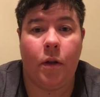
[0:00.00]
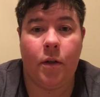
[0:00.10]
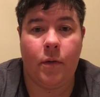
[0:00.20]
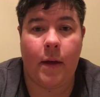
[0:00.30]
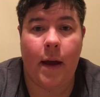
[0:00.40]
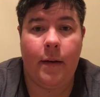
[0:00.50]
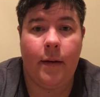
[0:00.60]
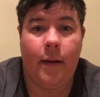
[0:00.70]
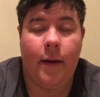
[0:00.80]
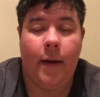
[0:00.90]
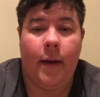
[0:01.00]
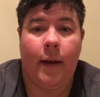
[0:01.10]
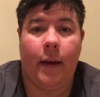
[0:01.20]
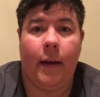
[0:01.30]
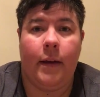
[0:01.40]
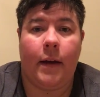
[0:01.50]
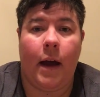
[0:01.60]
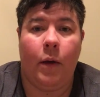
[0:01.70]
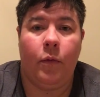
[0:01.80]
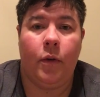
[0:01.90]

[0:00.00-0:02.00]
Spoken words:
you can do that, and I